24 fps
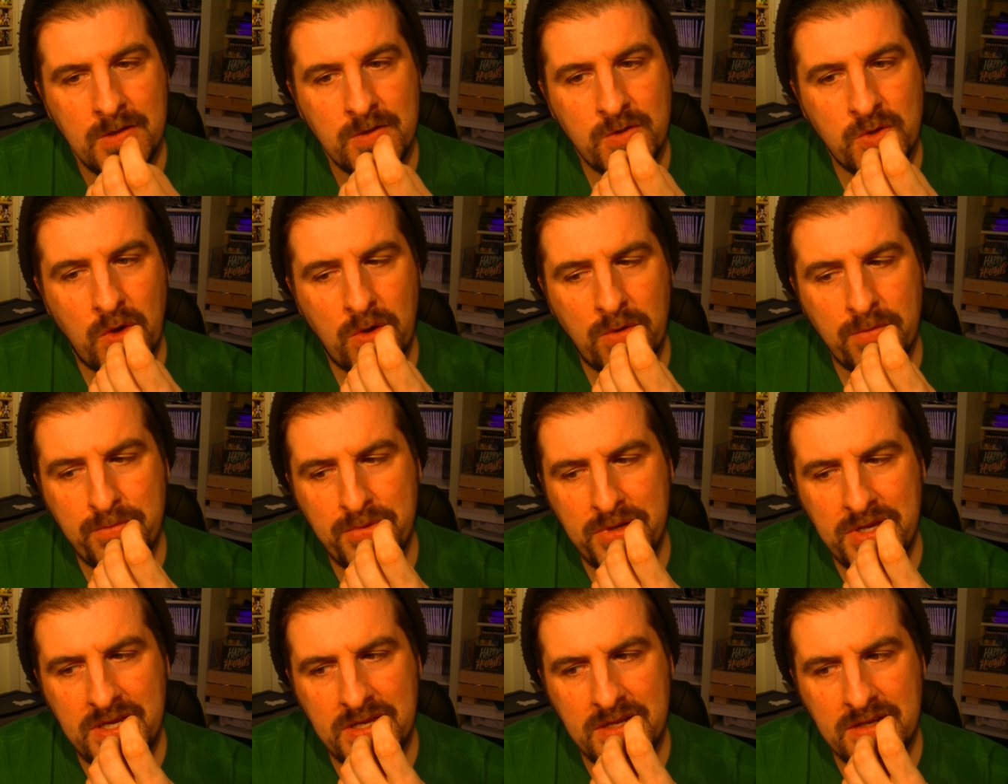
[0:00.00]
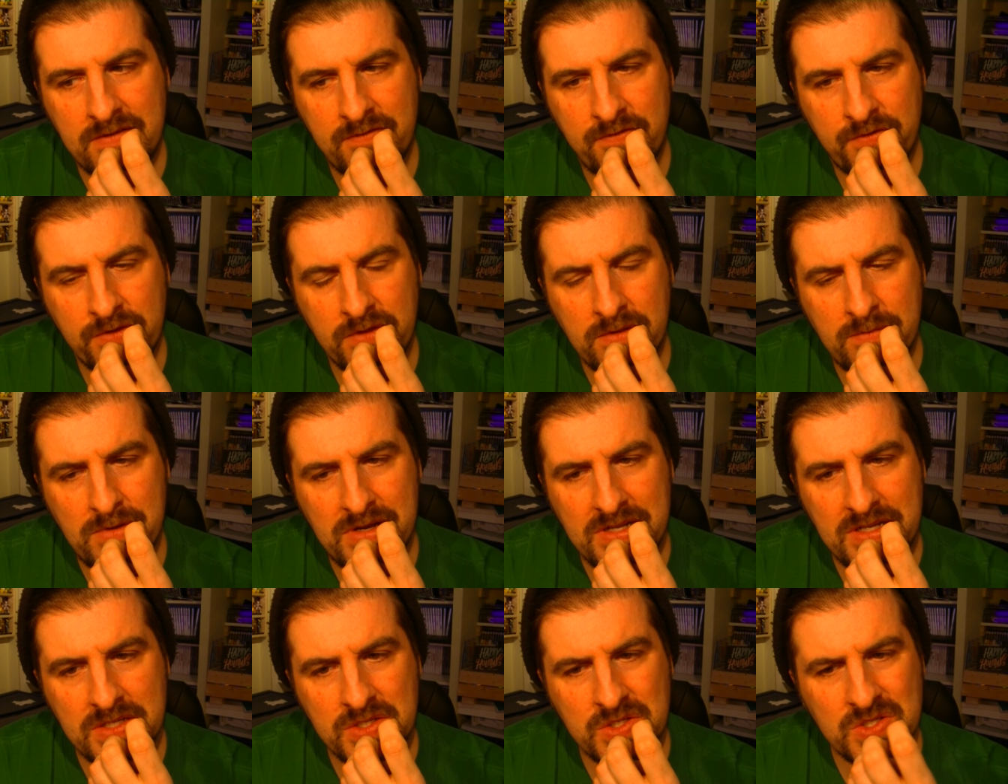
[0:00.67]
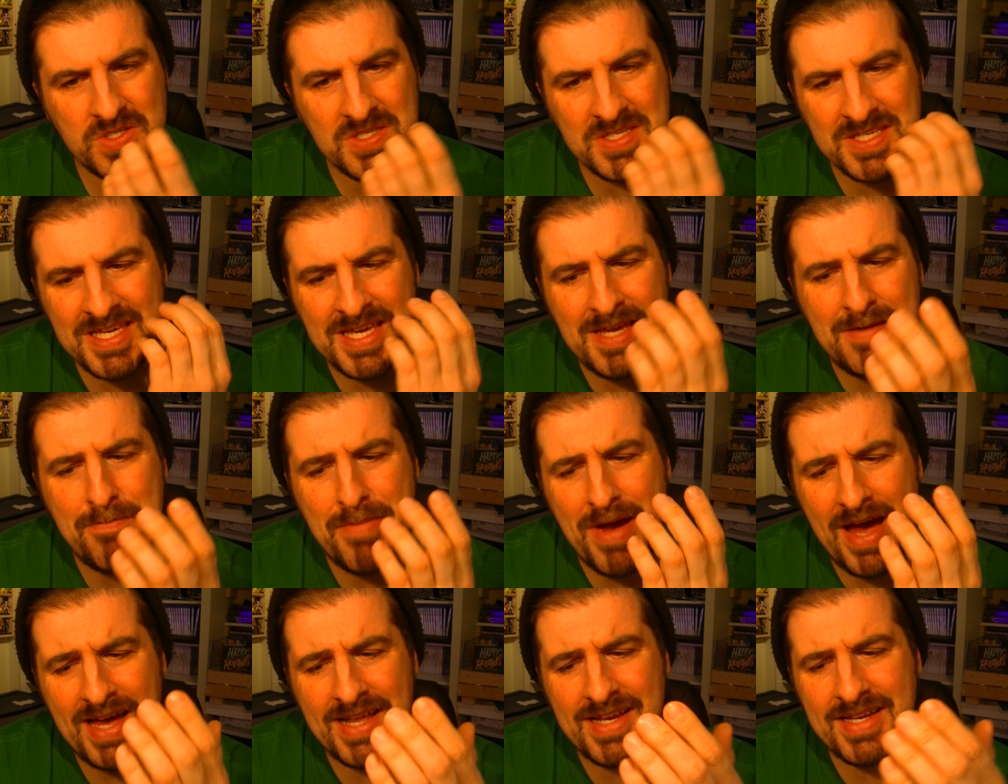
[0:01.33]
Don't be in it for the money. Just
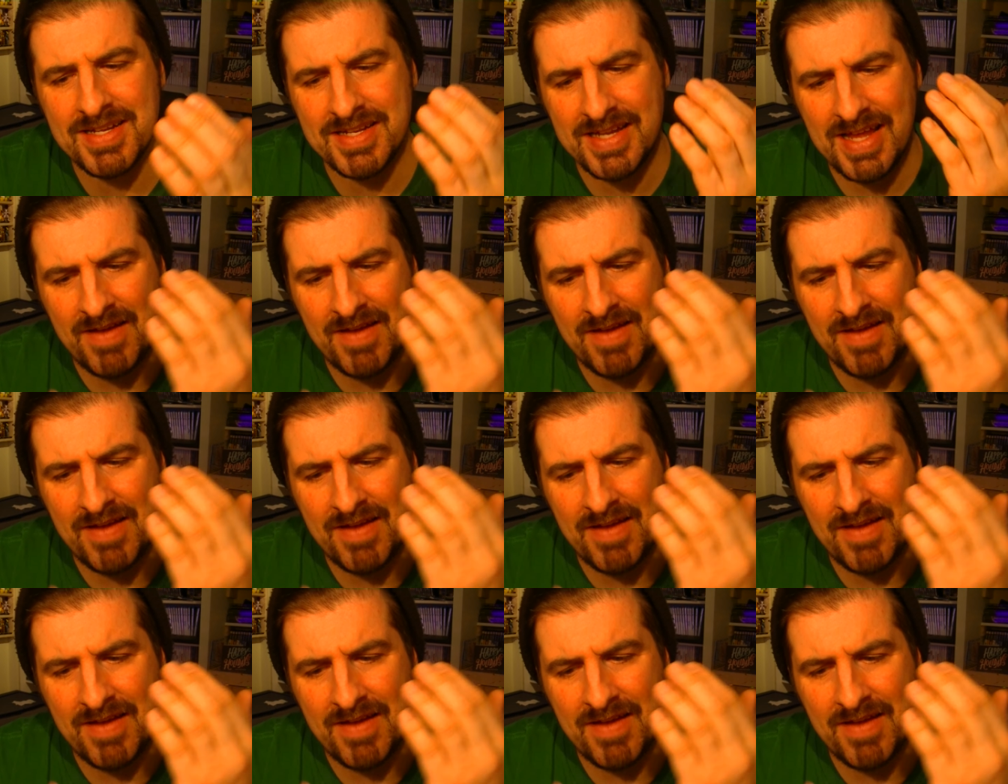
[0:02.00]
keep at it